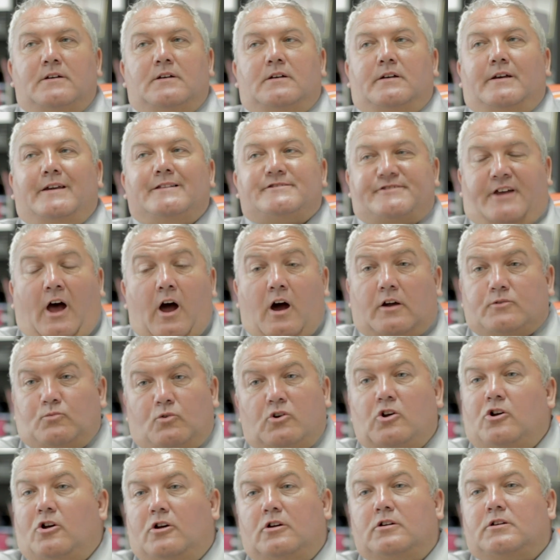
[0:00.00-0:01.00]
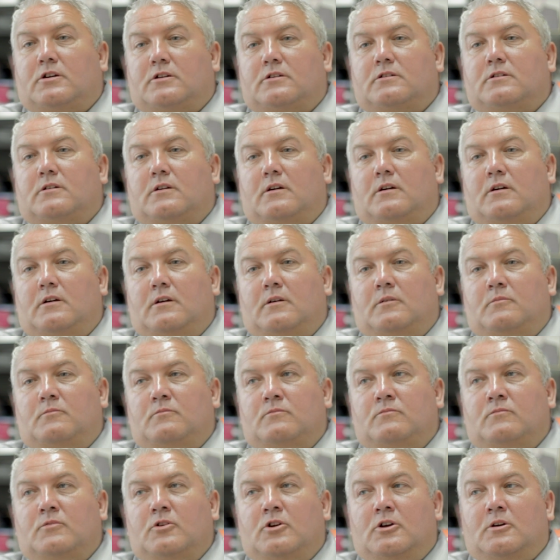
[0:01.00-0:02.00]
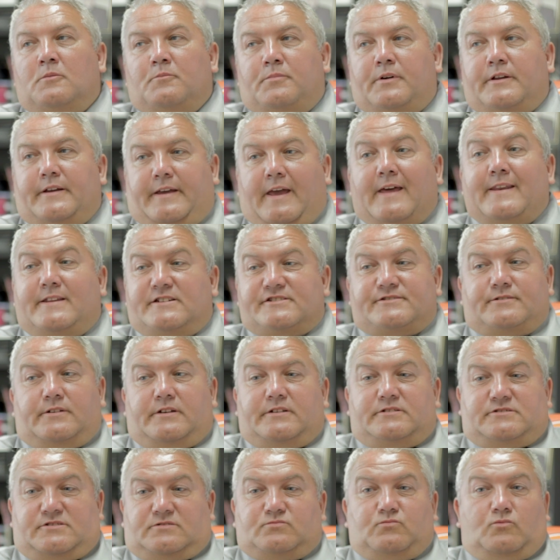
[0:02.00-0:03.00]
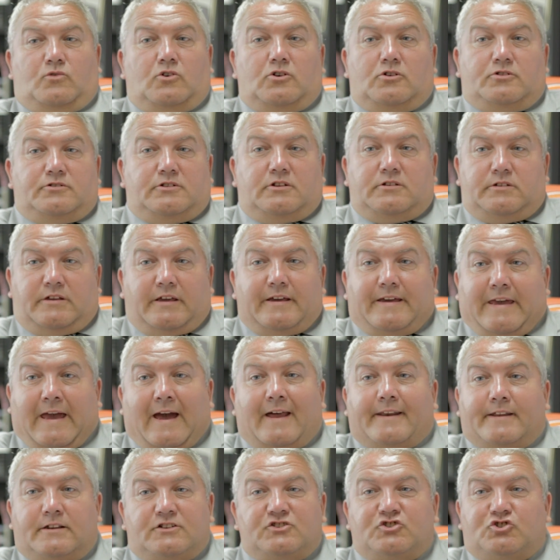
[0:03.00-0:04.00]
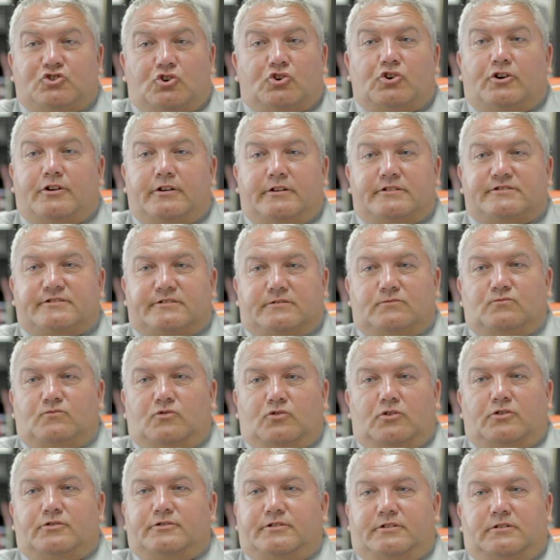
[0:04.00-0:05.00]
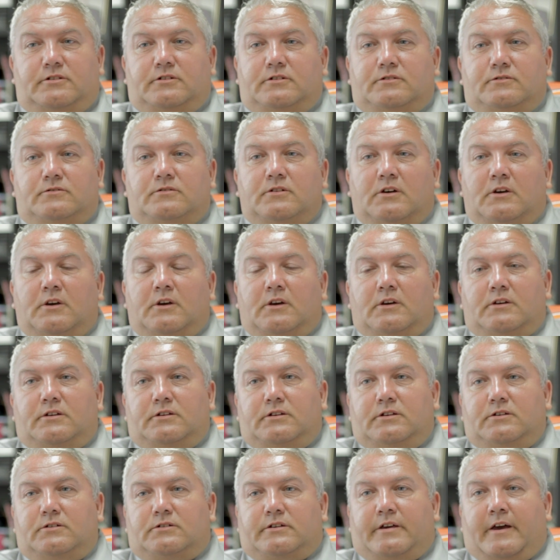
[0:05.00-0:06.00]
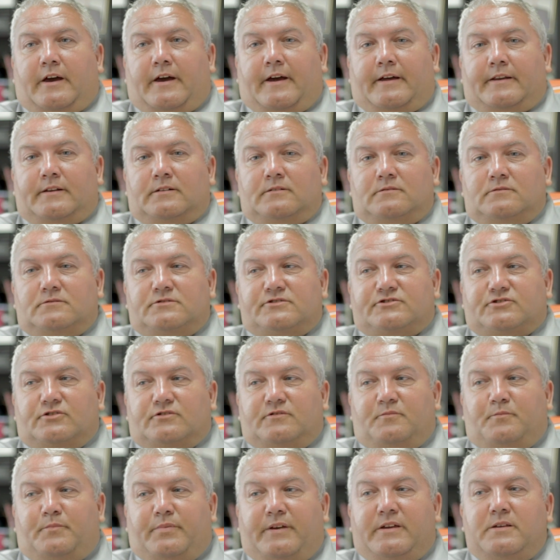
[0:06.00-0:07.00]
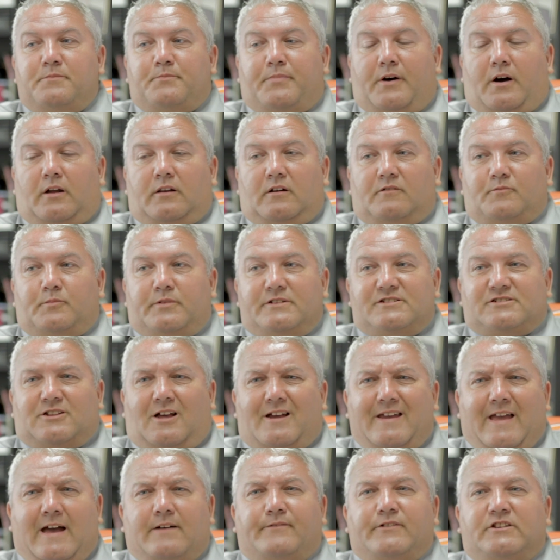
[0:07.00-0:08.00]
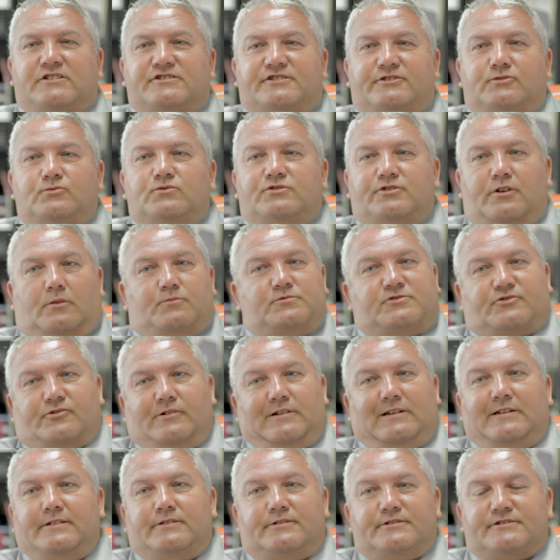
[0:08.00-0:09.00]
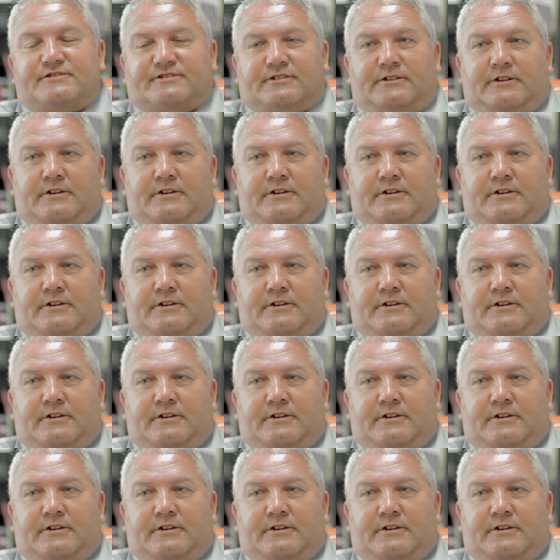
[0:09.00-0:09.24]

It's hard work, but again, it's work that you can enjoy. It's work that you can sort of be part of. But it's like having two jobs, really. There's